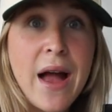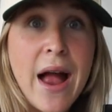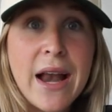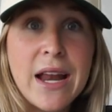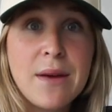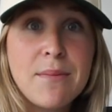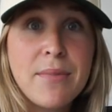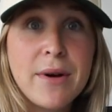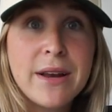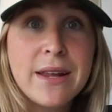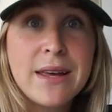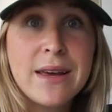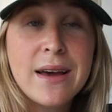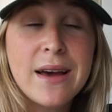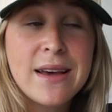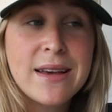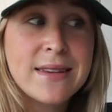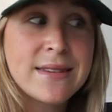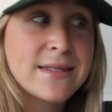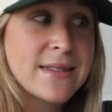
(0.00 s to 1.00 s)
If
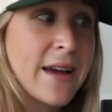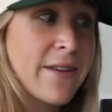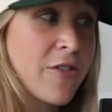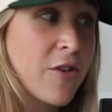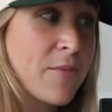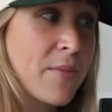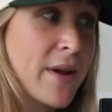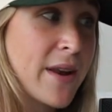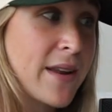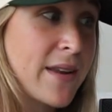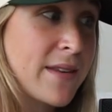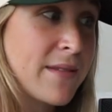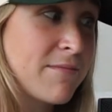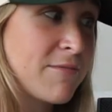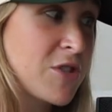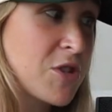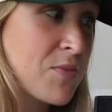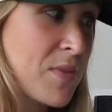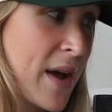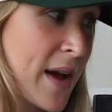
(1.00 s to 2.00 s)
anybody has ever been
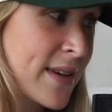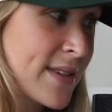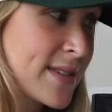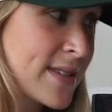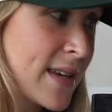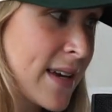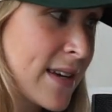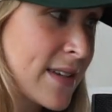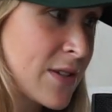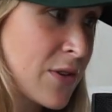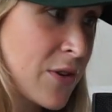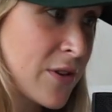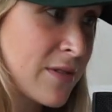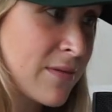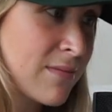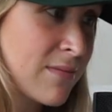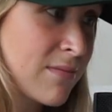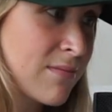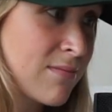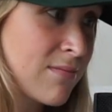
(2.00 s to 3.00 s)
in gymnastics
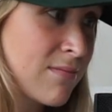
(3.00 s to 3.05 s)
or,